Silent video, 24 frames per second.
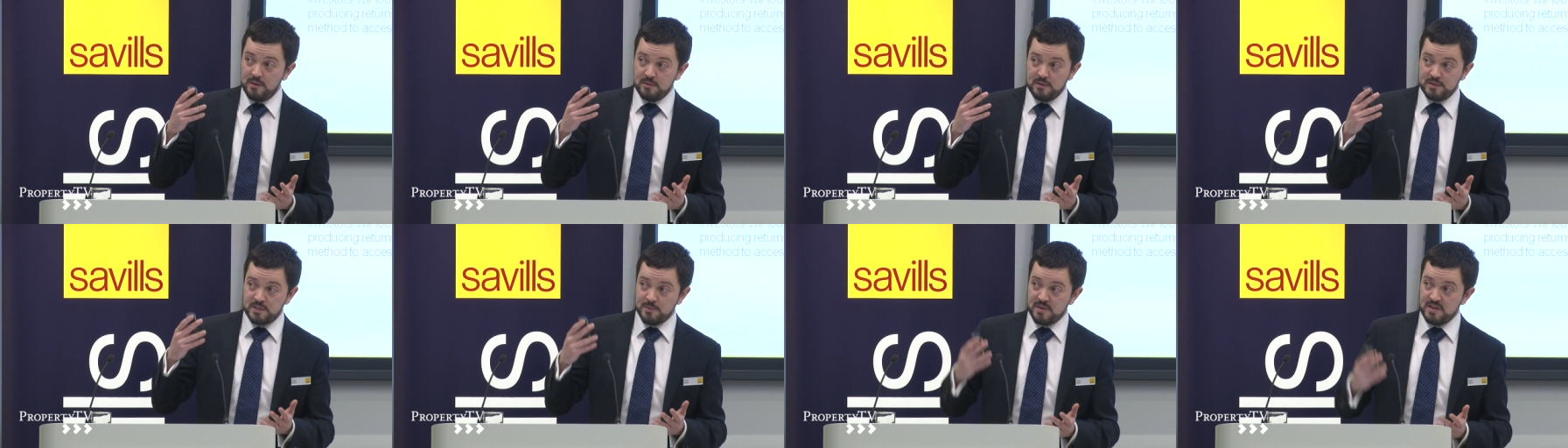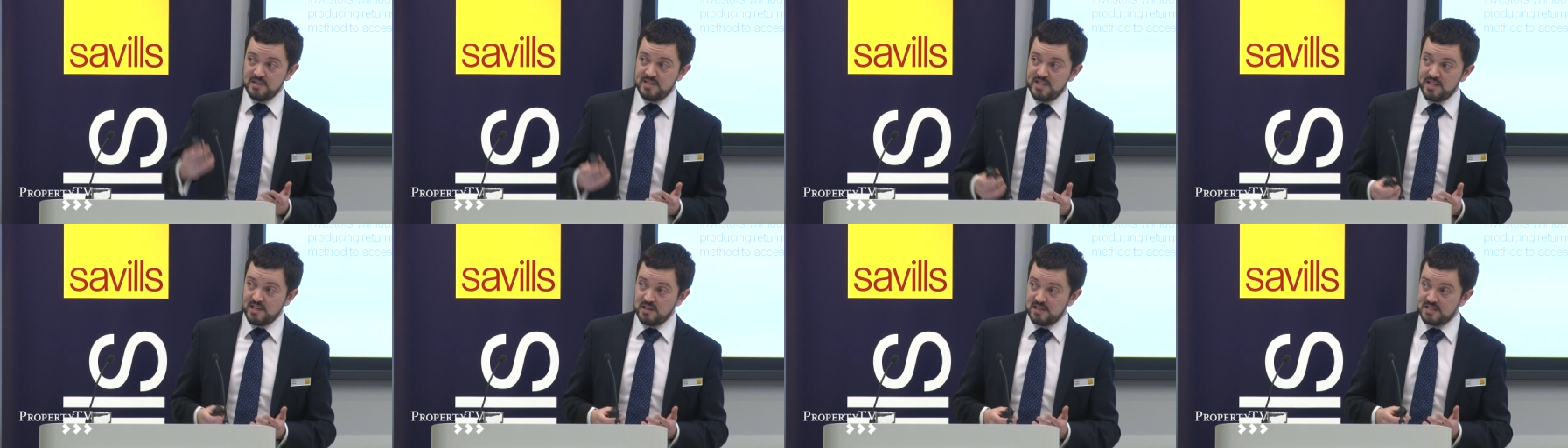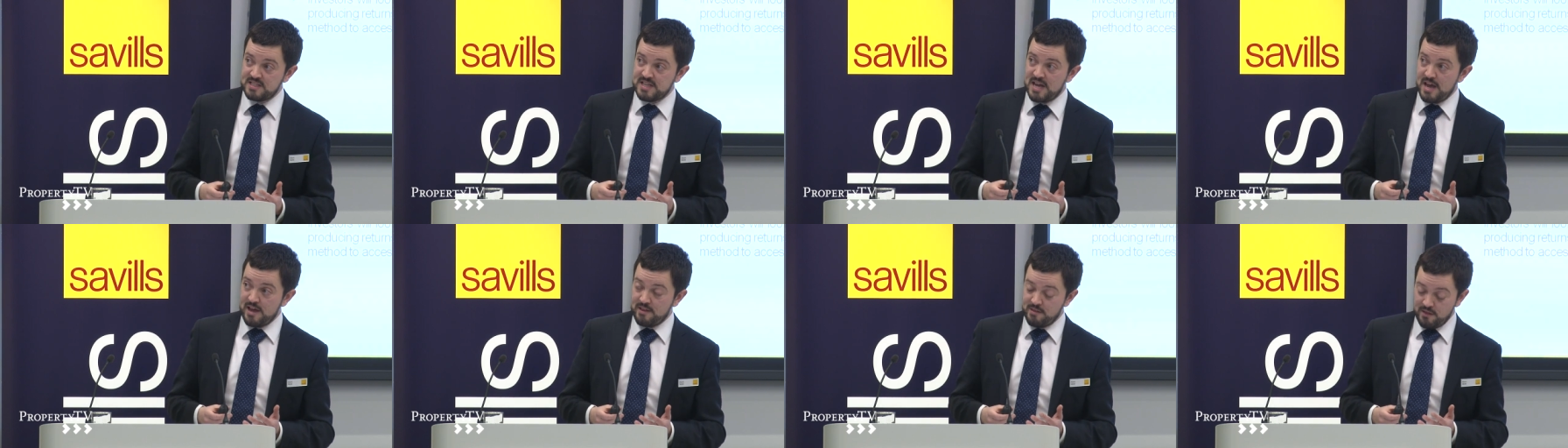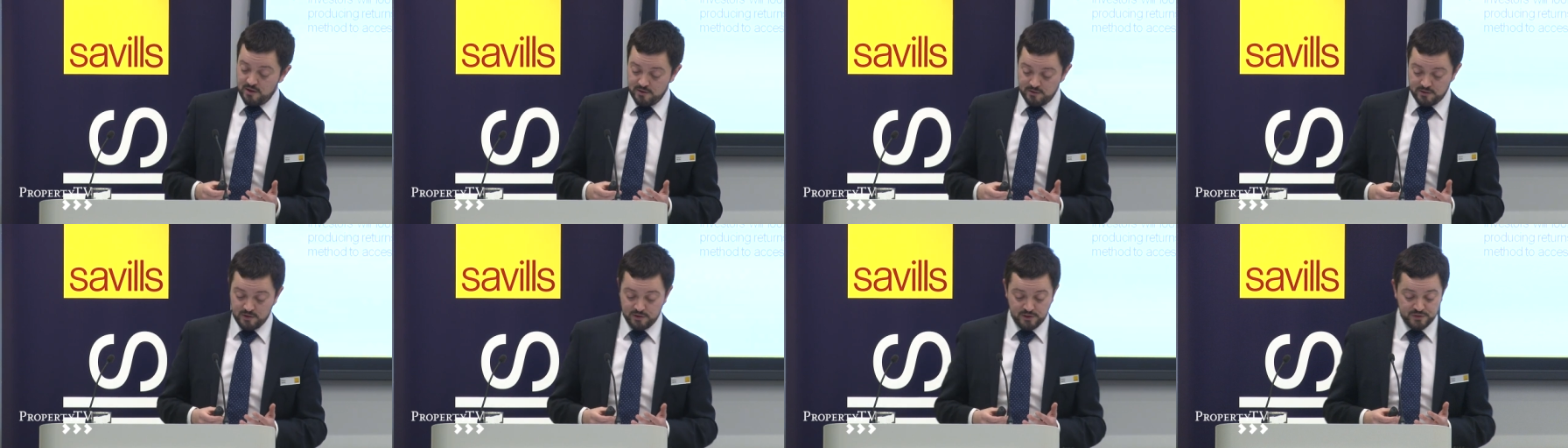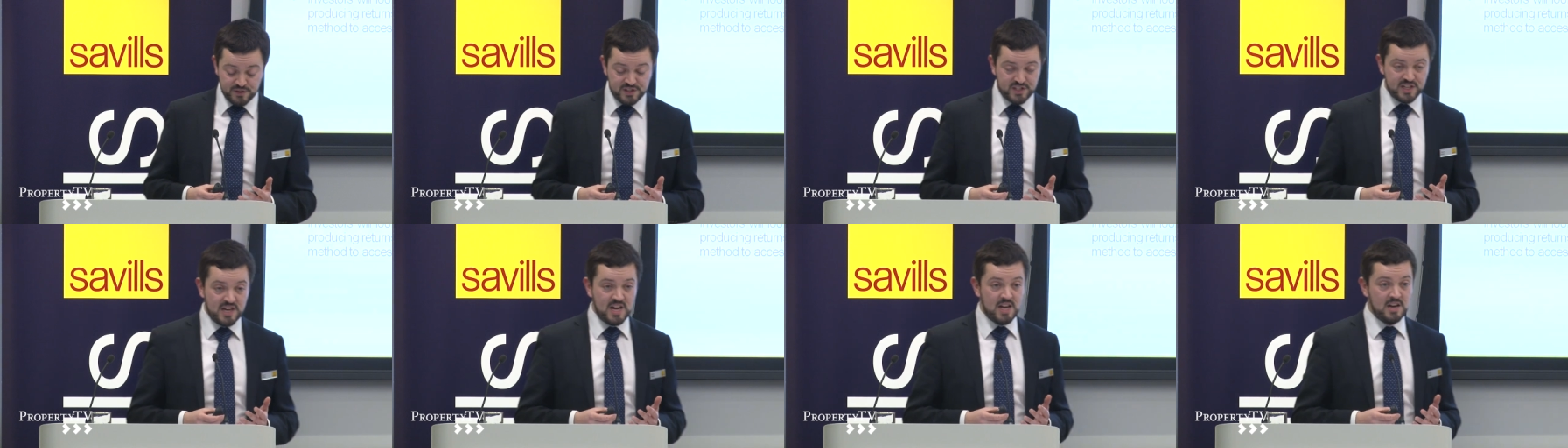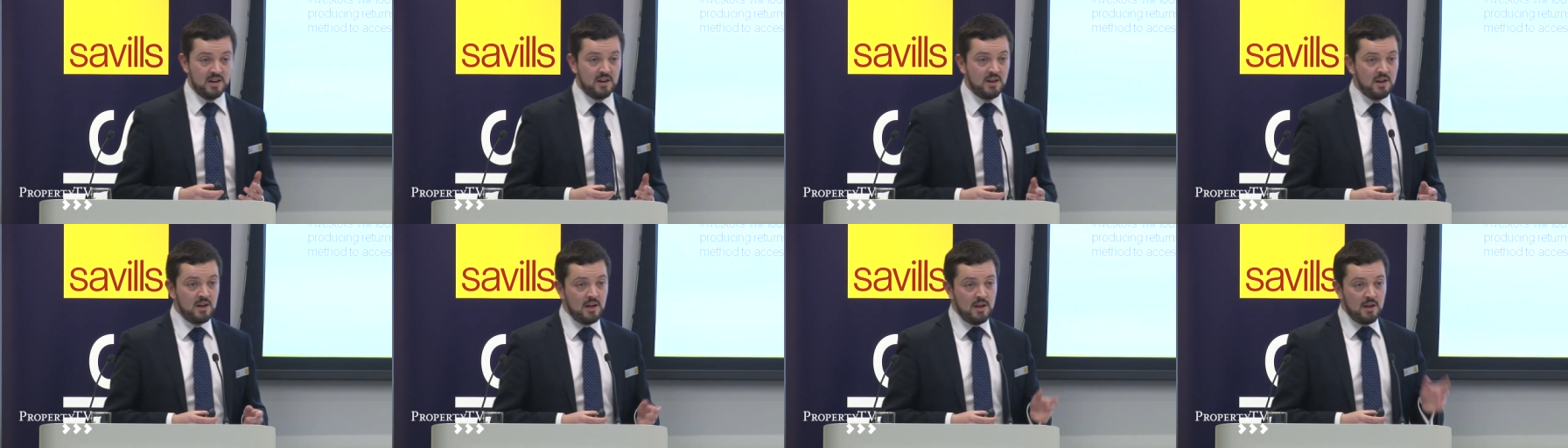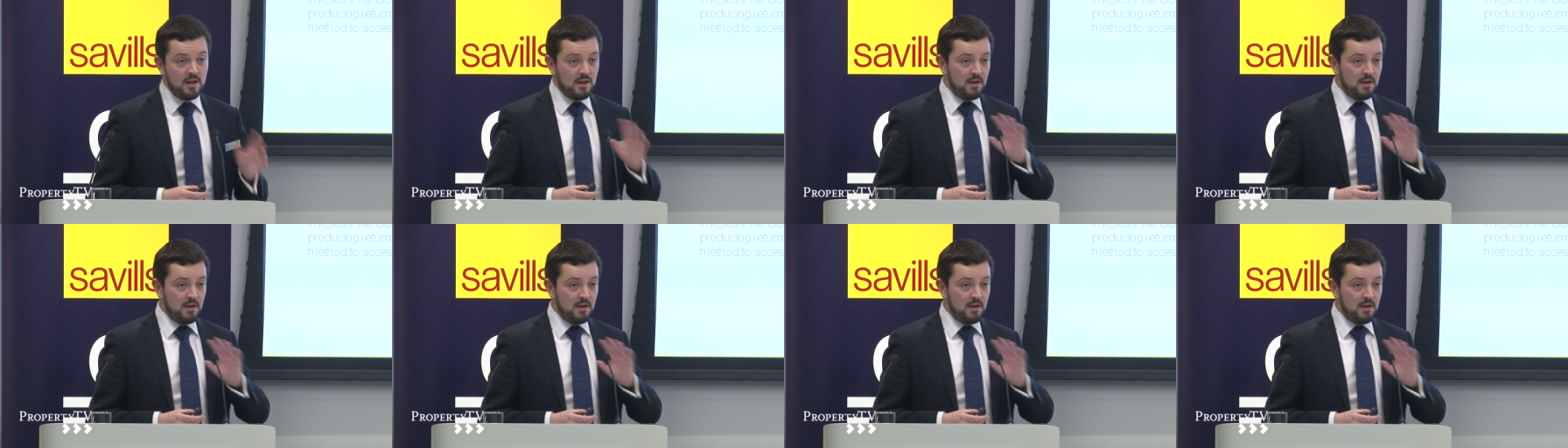some of the deals there that you've seen.